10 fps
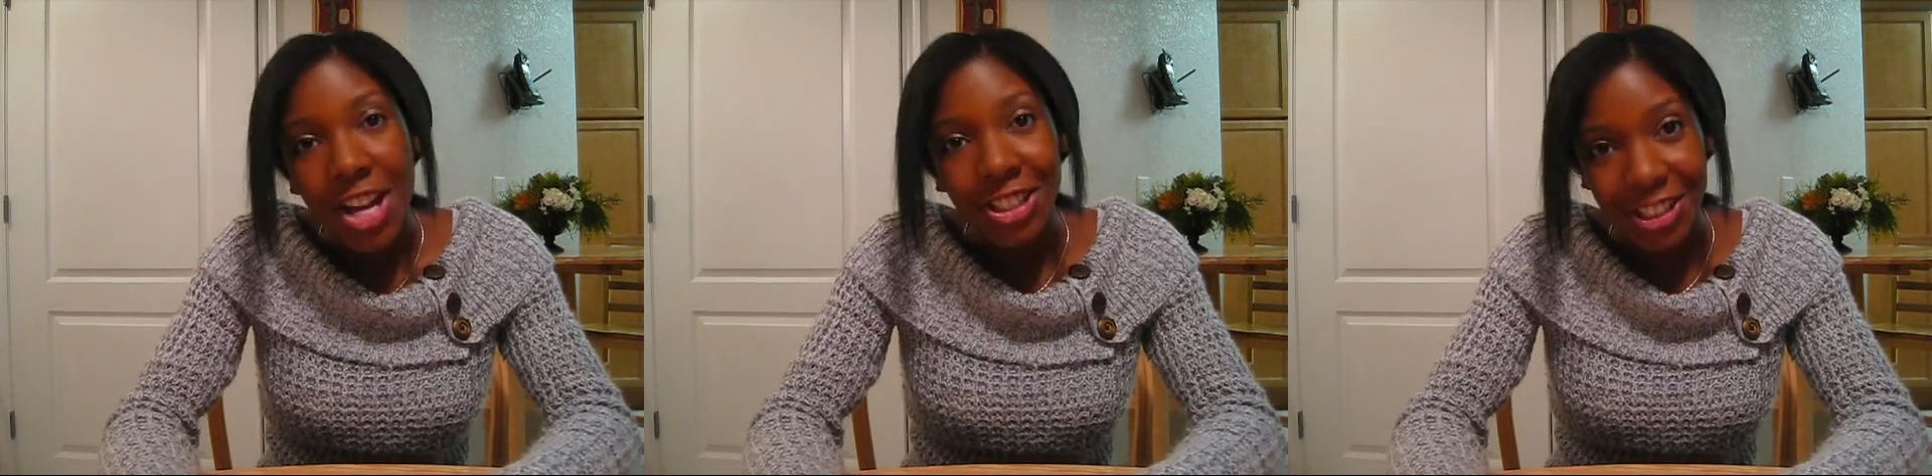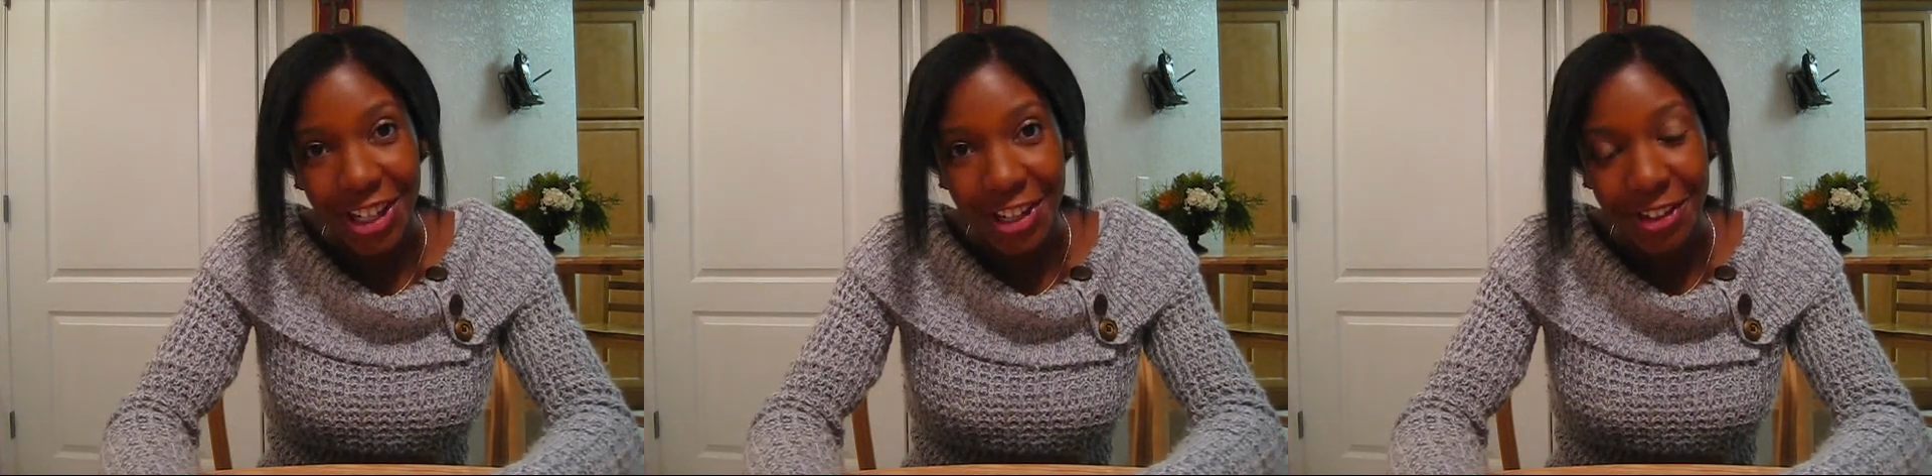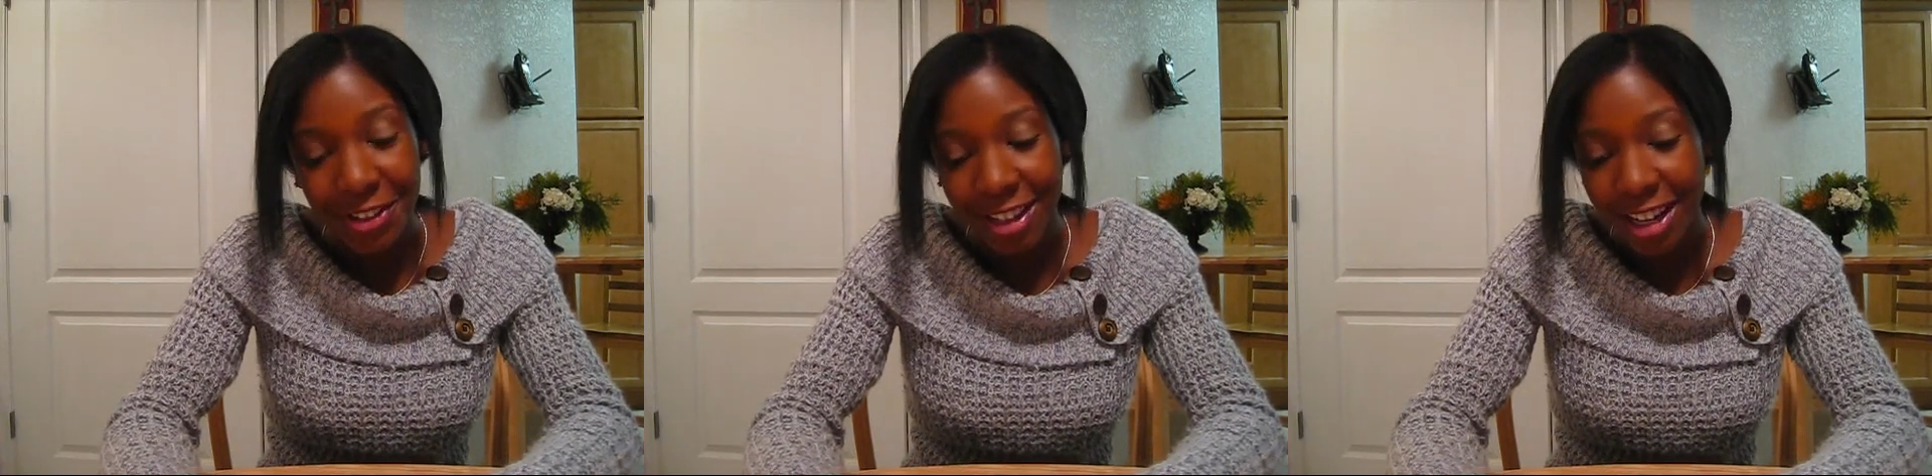So,
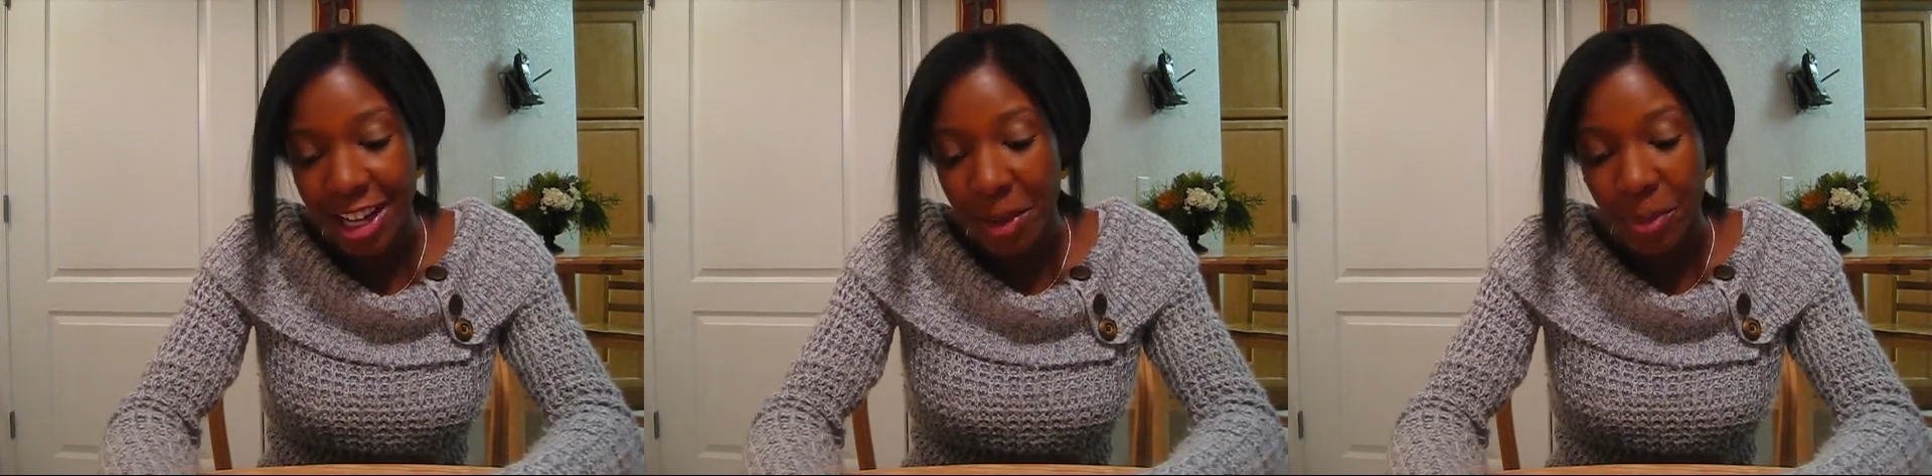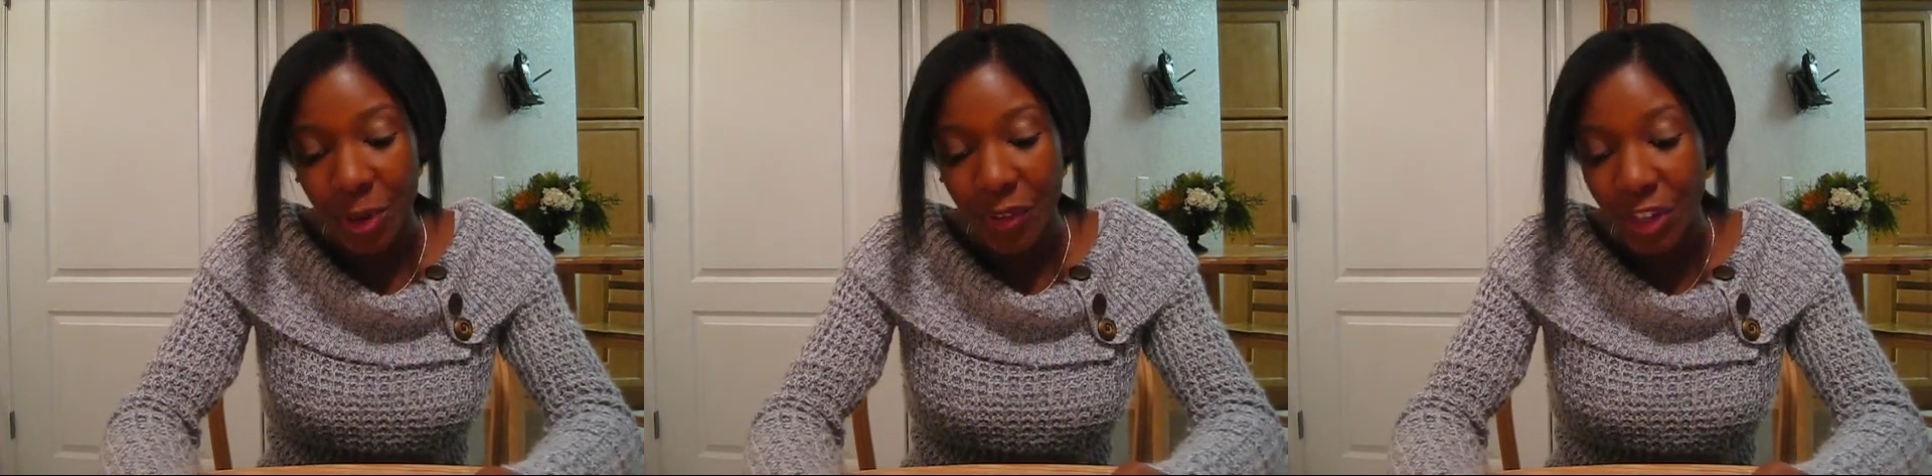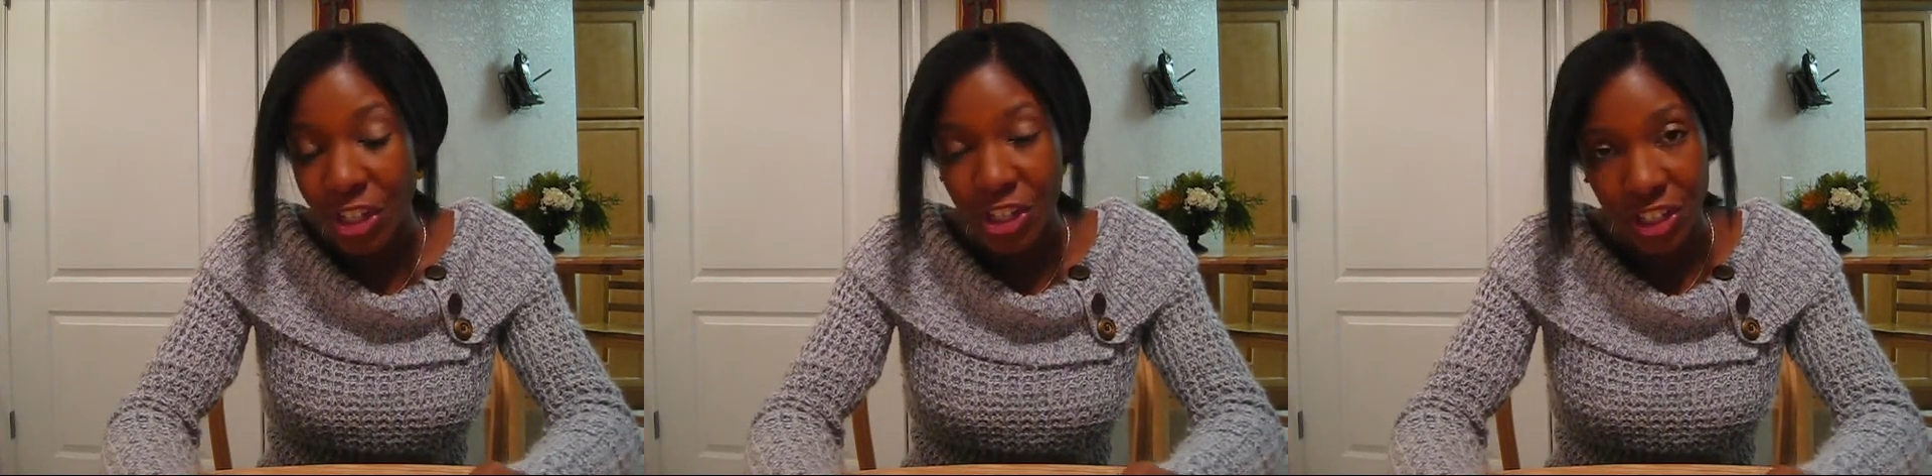um, no
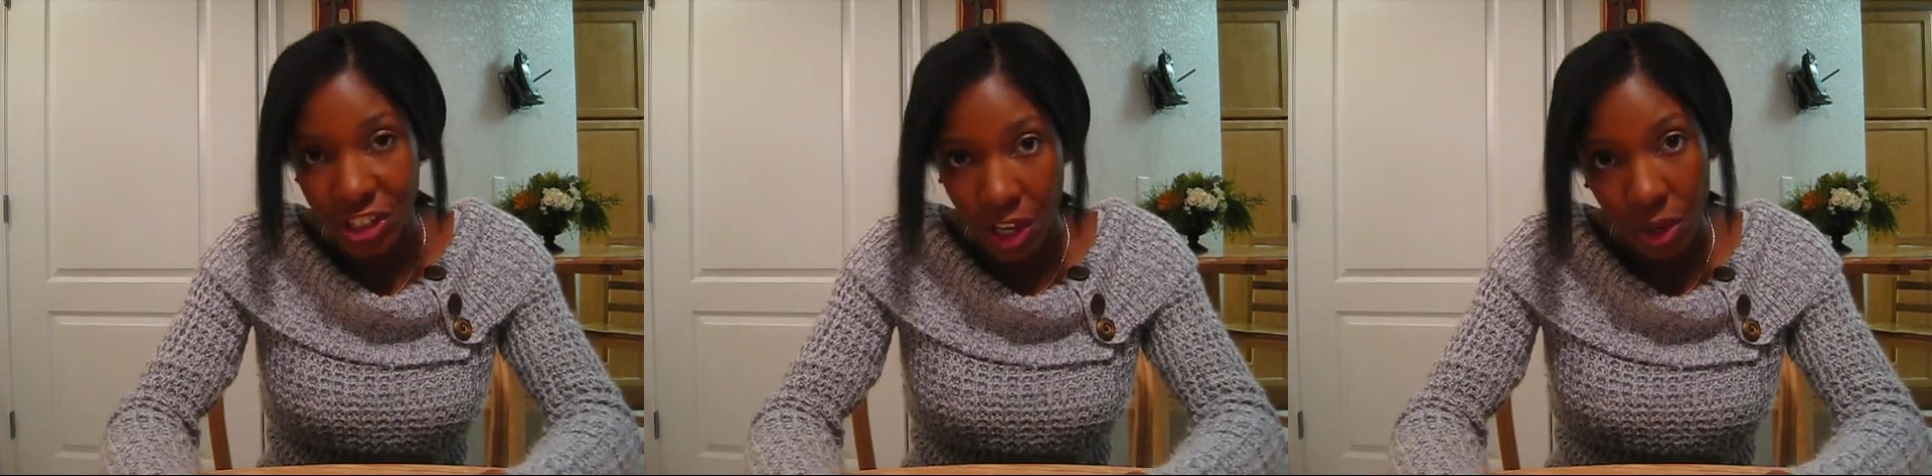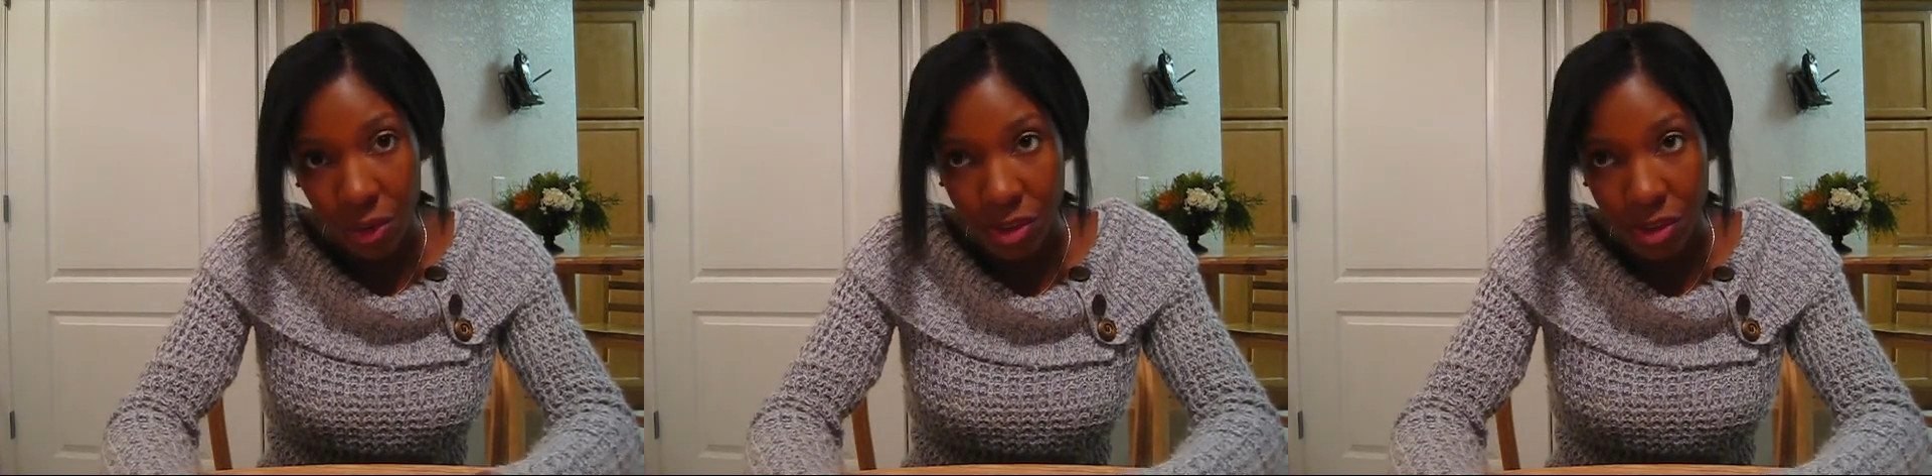aversions though.